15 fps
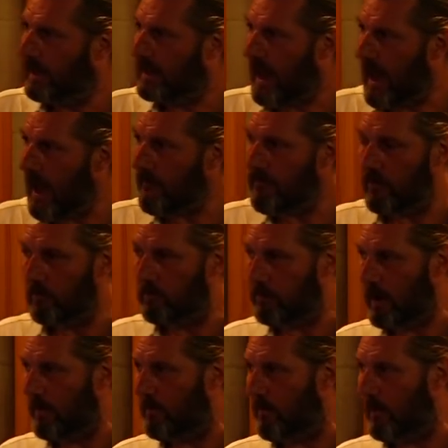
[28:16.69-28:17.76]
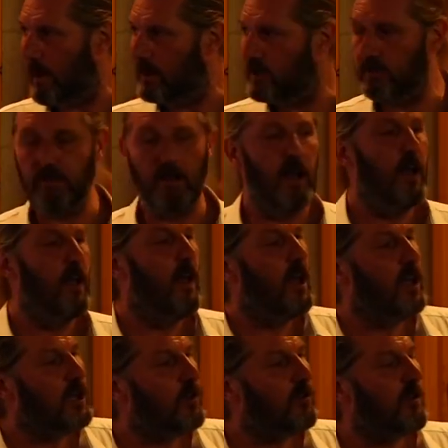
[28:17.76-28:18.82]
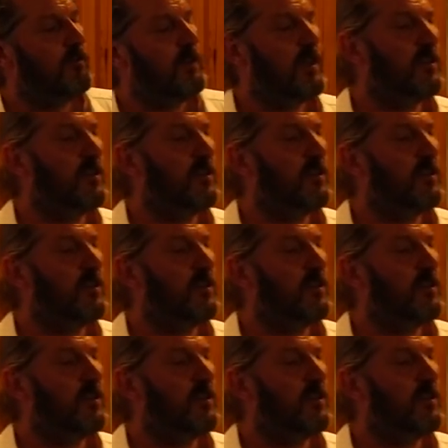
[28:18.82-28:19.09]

Careful preparation. Use of